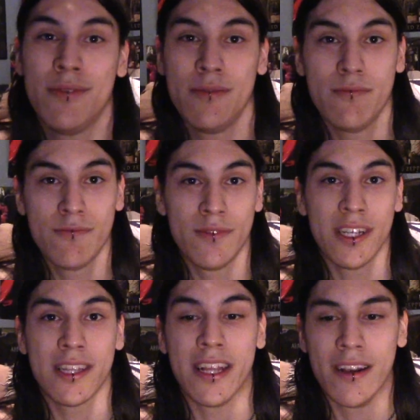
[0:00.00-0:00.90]
We went
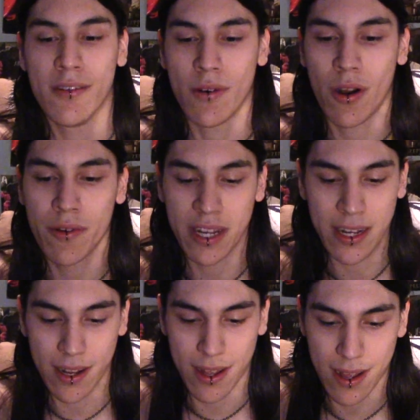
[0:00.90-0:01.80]
in there
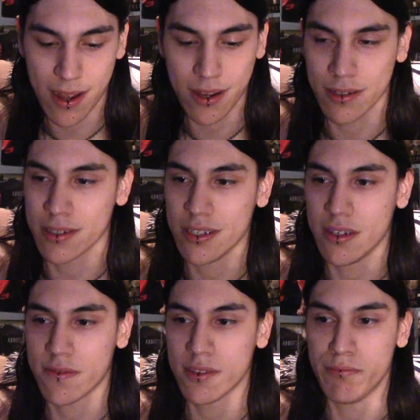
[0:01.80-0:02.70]
already honored
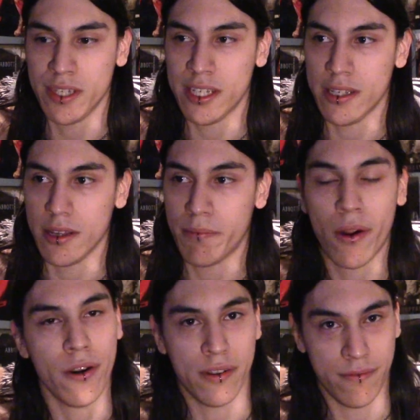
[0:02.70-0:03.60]
enough to be a
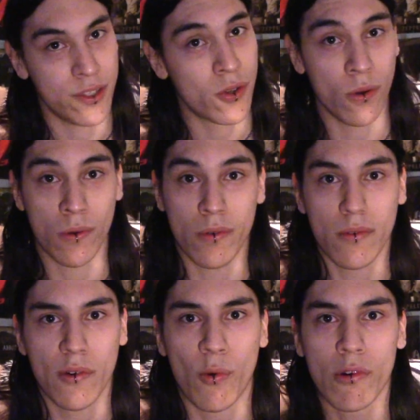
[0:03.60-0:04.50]
part of this whole
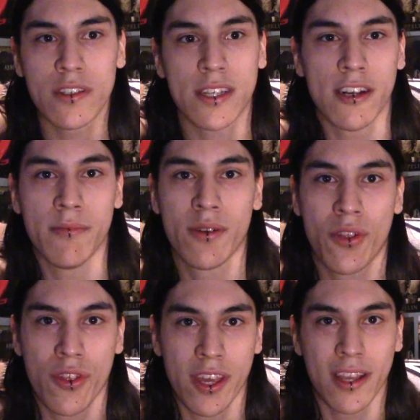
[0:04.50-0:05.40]
award ceremony
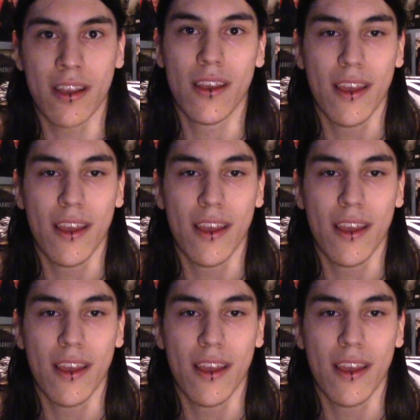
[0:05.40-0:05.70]
thing,